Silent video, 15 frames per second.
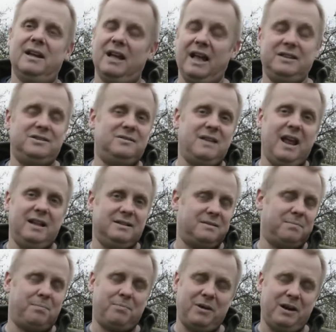it's
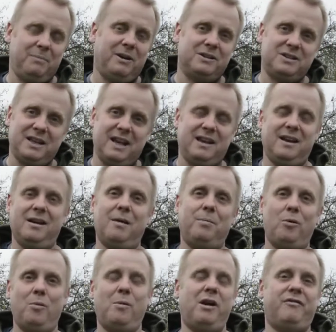pretty much taking up
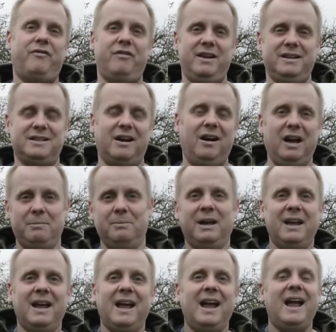all my free time.
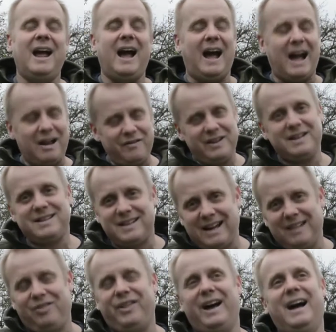Having
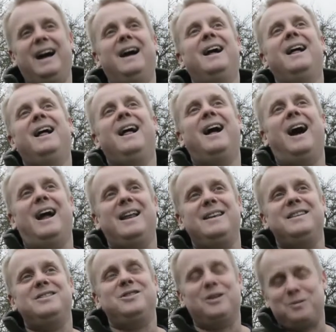said that,
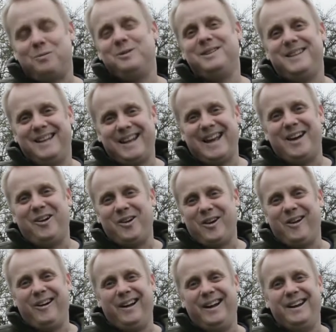just wanted to get
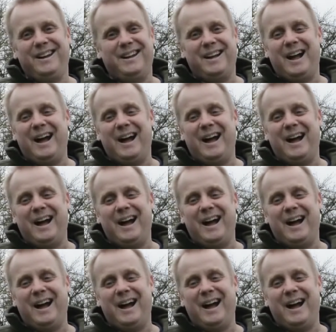online